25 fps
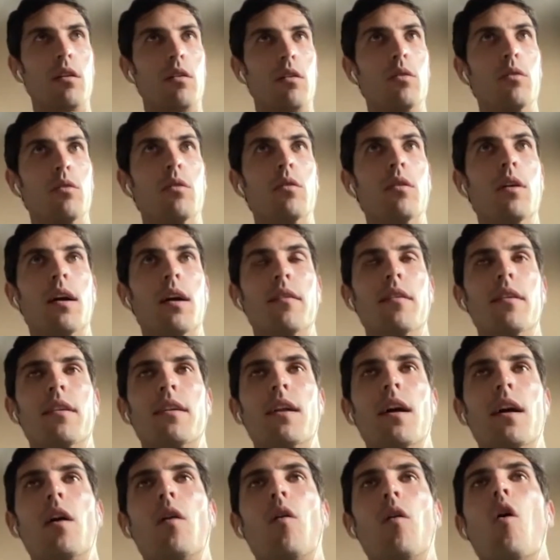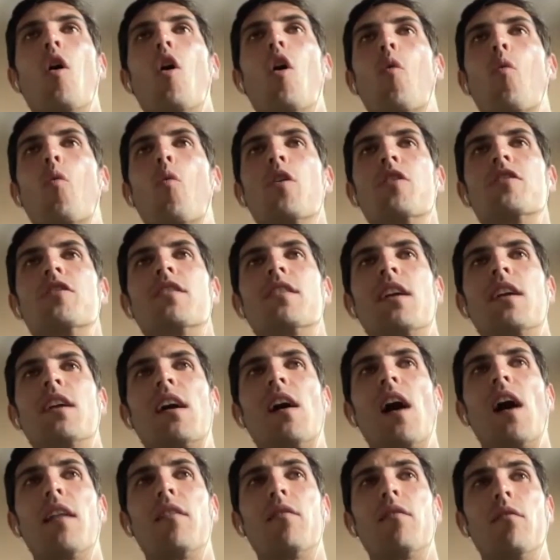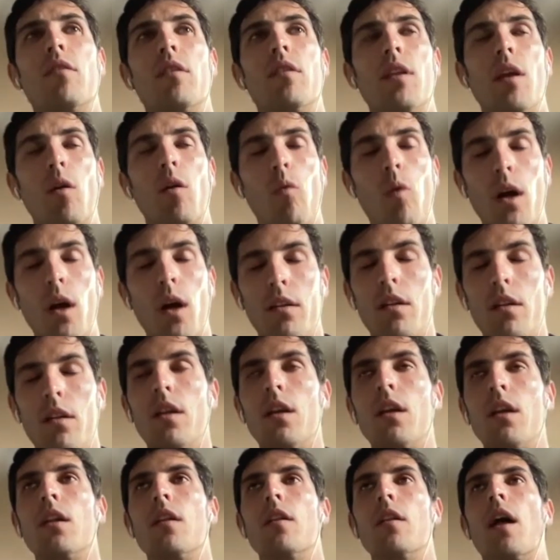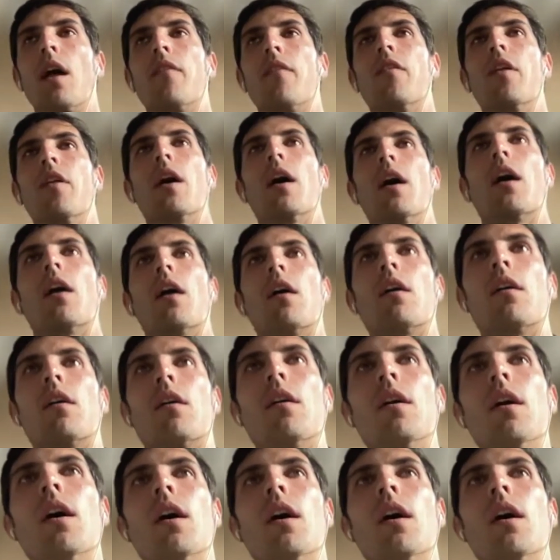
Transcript: to understand which is the can the quantity that they are